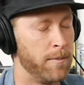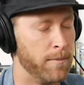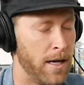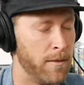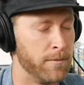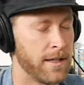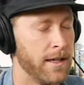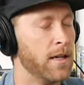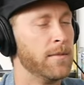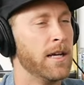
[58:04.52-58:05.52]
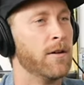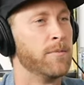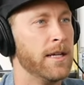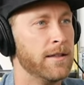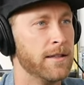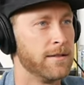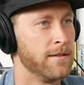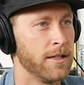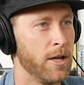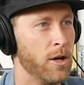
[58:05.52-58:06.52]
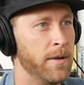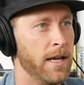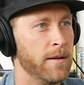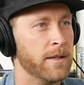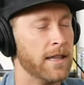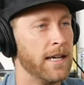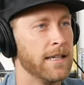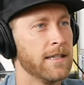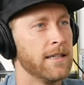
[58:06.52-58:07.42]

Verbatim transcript: My mom's going to help me out with paying the, the copay, but like,